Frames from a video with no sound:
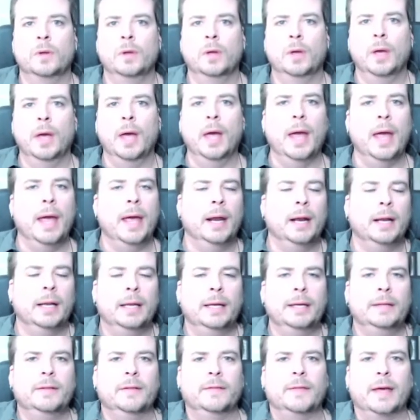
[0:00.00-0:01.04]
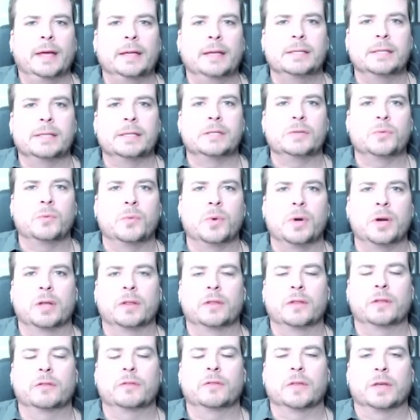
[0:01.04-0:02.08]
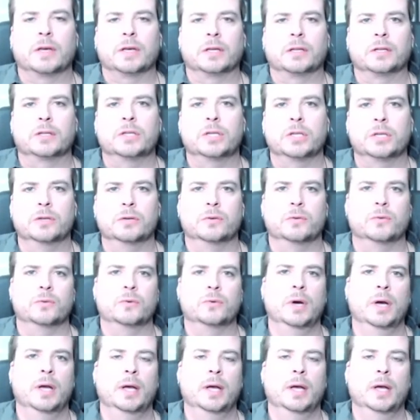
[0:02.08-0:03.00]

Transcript: And I like that does one other thing too.